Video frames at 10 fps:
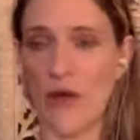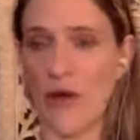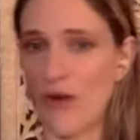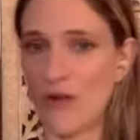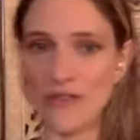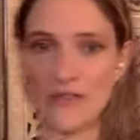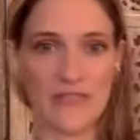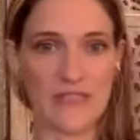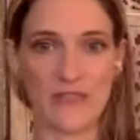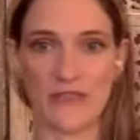All of
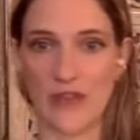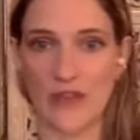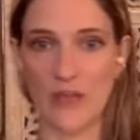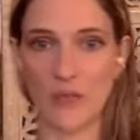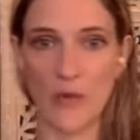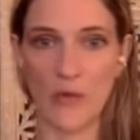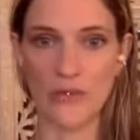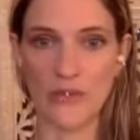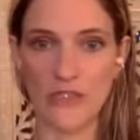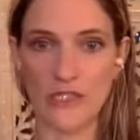these are very
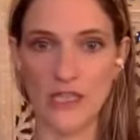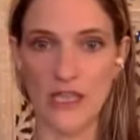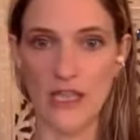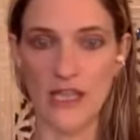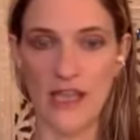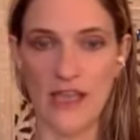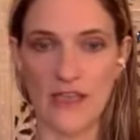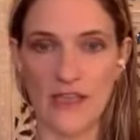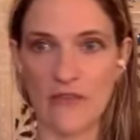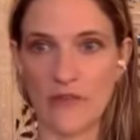important. And
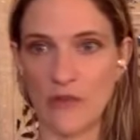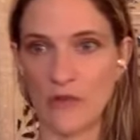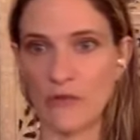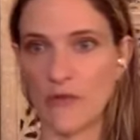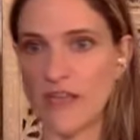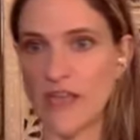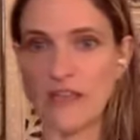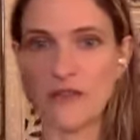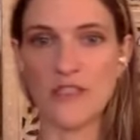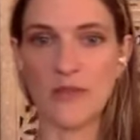if you
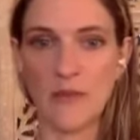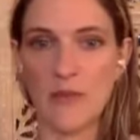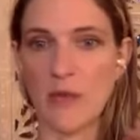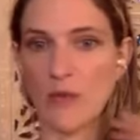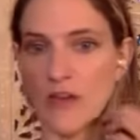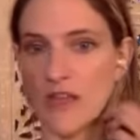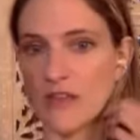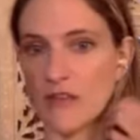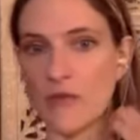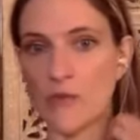engage with some of my work in
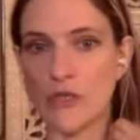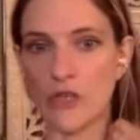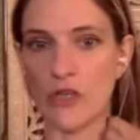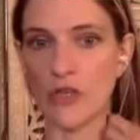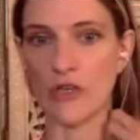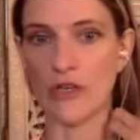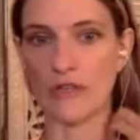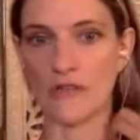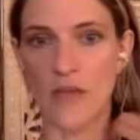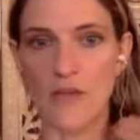the future
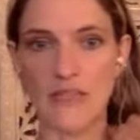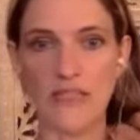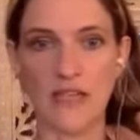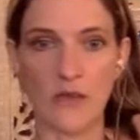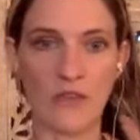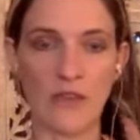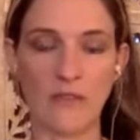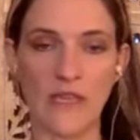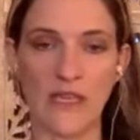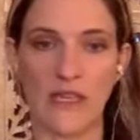and come and study with
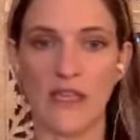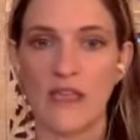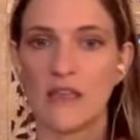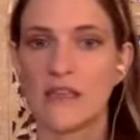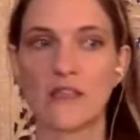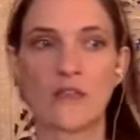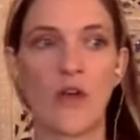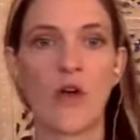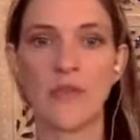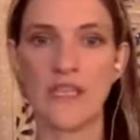me, these are
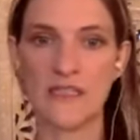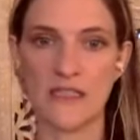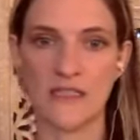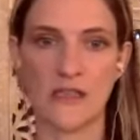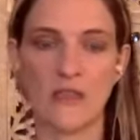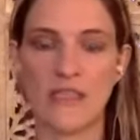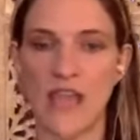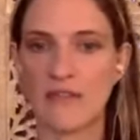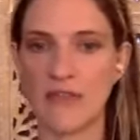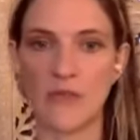all pieces that we
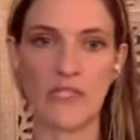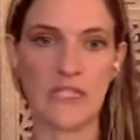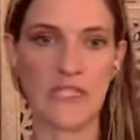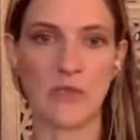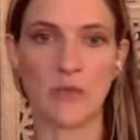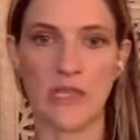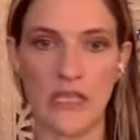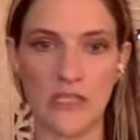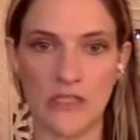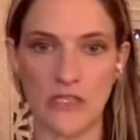dive in really deeply
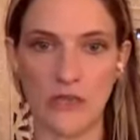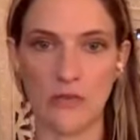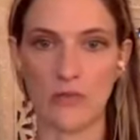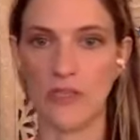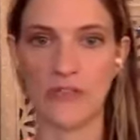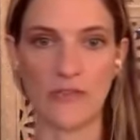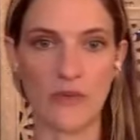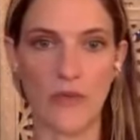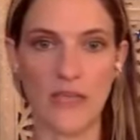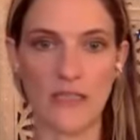into in
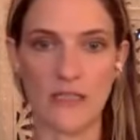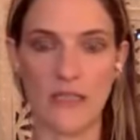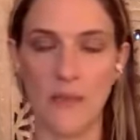different ways.